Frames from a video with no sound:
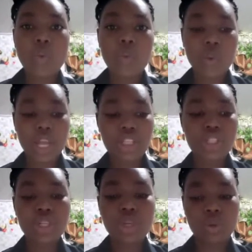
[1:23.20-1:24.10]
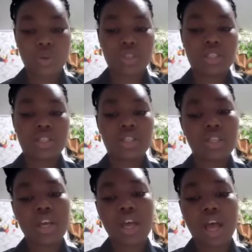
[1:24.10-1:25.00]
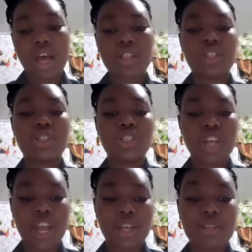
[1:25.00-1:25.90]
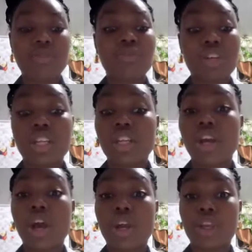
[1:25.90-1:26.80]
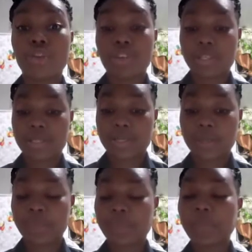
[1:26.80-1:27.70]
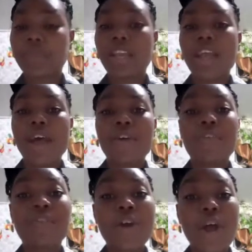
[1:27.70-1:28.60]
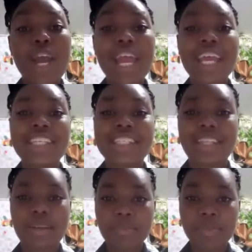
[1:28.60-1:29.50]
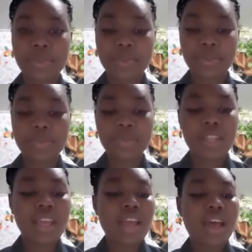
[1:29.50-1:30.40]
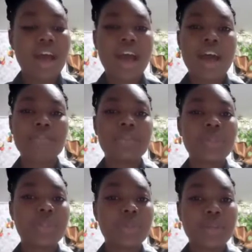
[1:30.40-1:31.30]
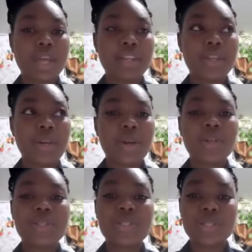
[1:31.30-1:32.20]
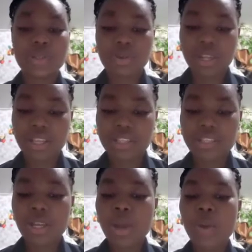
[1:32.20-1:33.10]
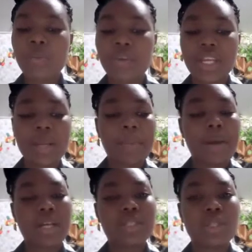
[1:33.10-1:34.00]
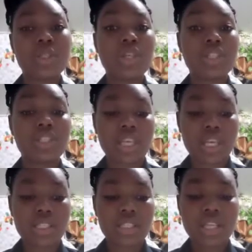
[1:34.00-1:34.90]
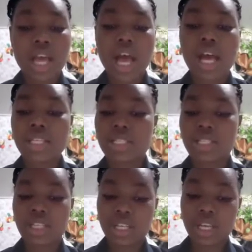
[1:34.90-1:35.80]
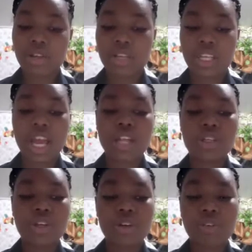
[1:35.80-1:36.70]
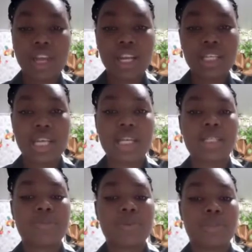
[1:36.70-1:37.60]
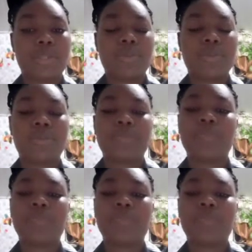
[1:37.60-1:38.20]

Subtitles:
which looks at the child's reading accuracy. For example, have student or students read a passage or text as clearly and correctly as possible.